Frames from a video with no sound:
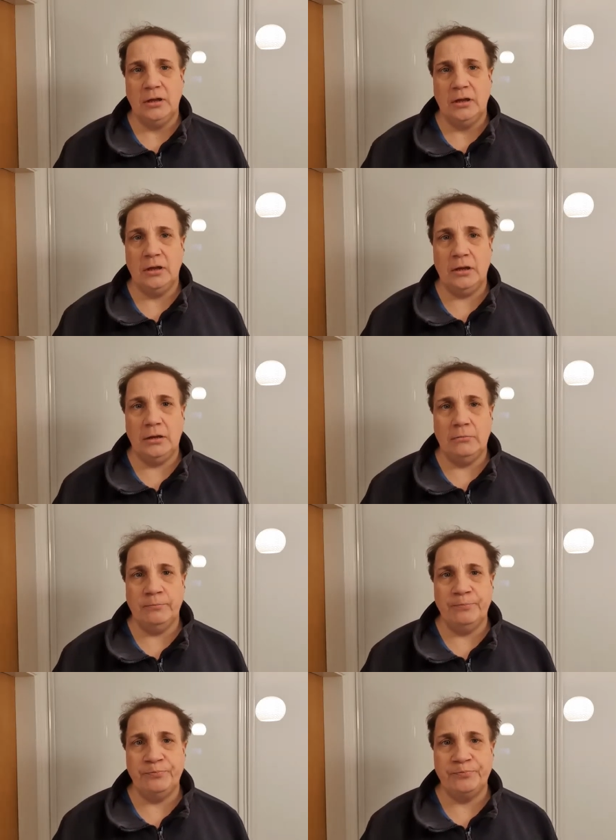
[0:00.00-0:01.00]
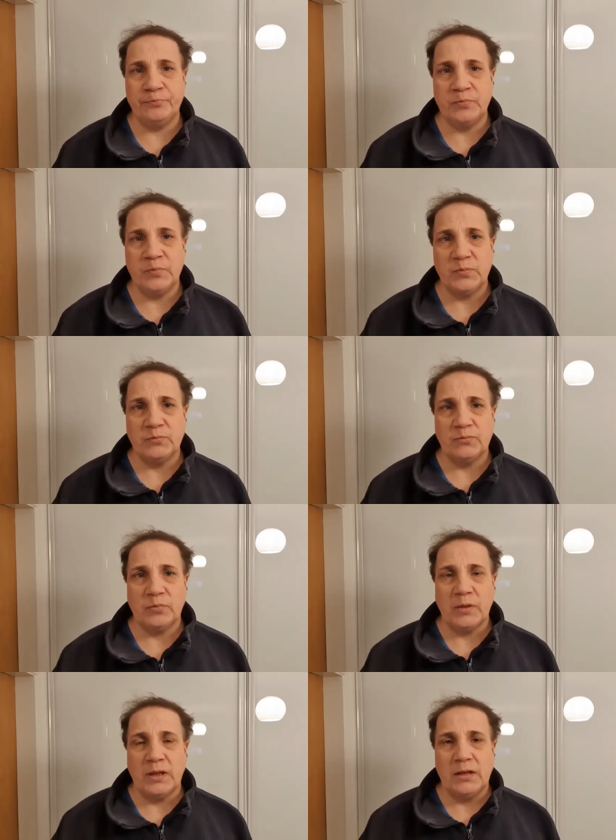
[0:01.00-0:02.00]
Um,
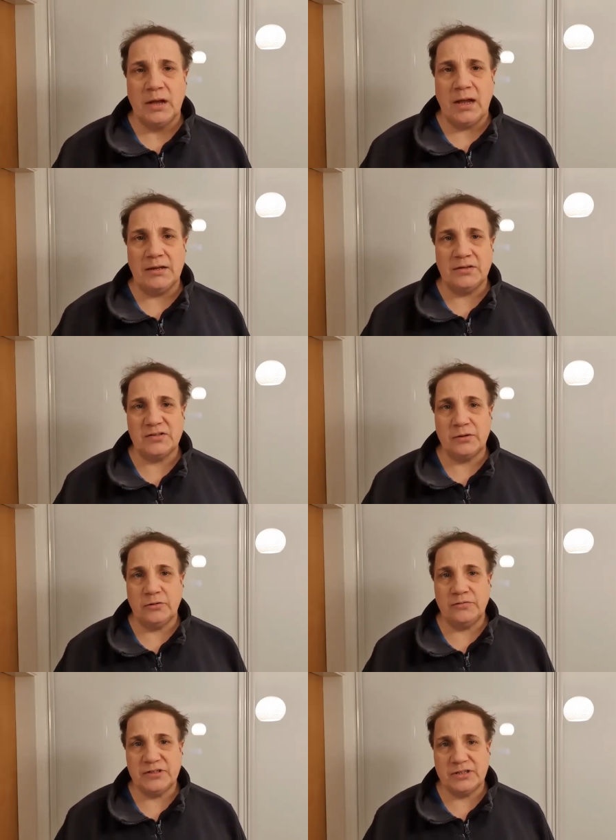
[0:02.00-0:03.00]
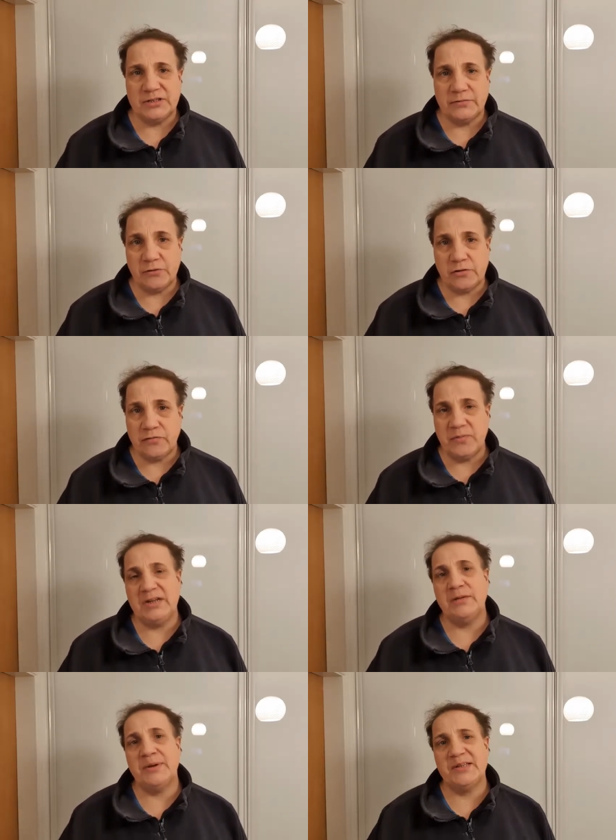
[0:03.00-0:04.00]
and so obviously it's a very
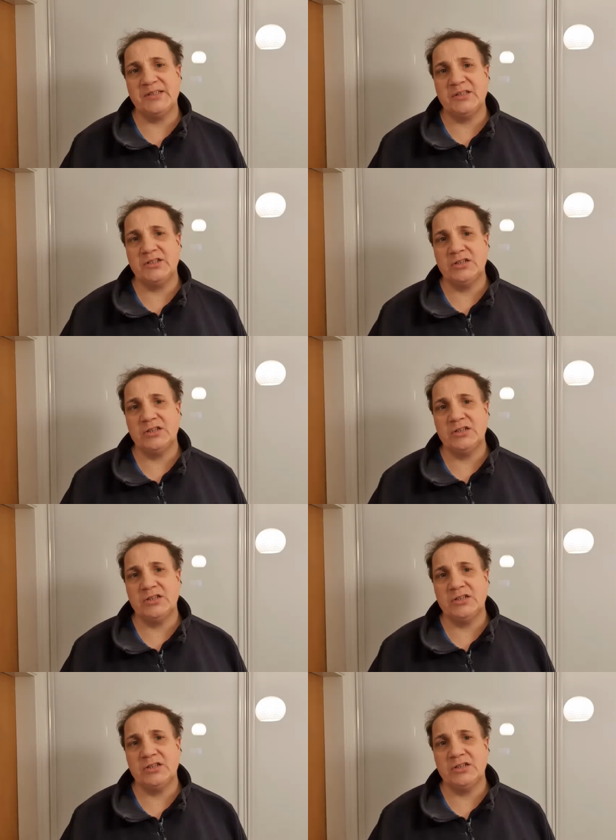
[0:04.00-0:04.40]
familiar passage.